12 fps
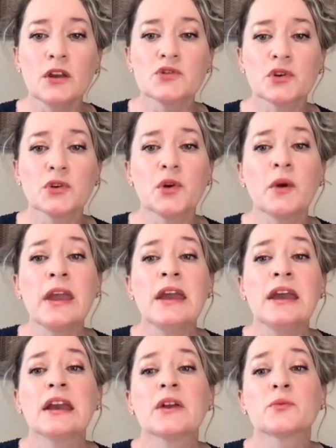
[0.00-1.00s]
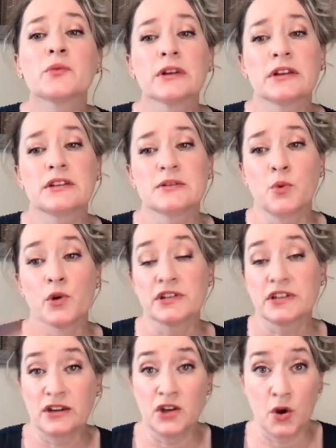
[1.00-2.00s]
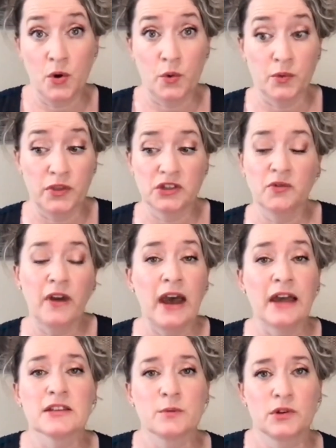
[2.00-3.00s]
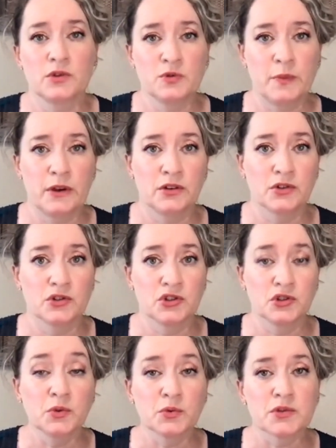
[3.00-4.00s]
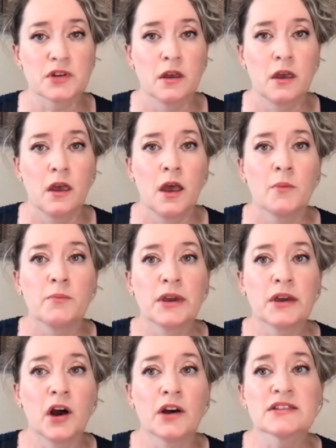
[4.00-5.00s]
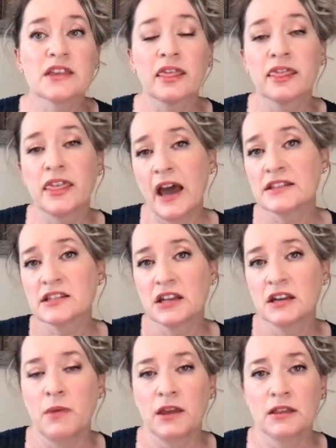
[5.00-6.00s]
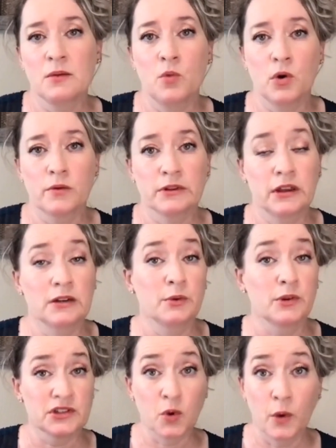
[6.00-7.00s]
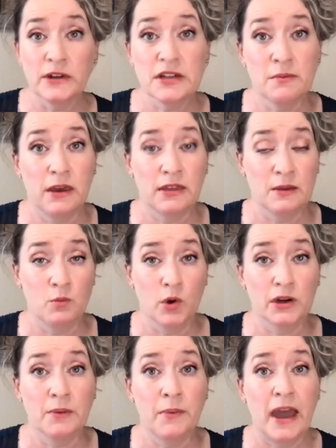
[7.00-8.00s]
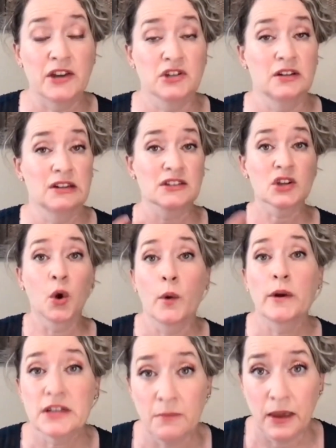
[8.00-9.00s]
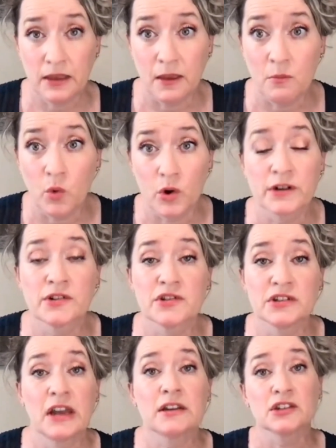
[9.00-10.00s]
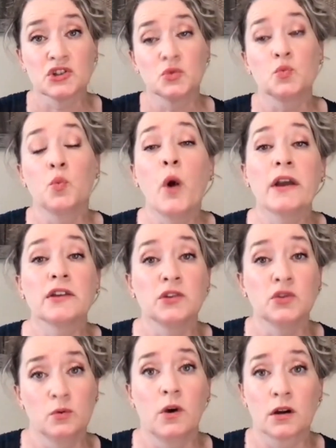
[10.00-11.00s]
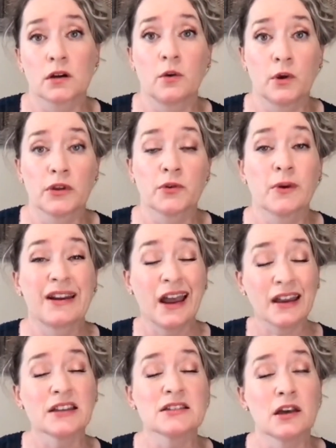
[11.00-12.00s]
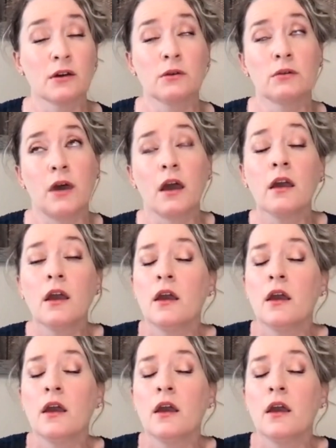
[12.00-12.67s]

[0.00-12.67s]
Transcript: So, it really is important to know that you've had someone who's been in your shoes, because that's going to make them more relatable. It's going to make them more compassionate. It's going to make them more understanding to what you are going through. And I can tell you that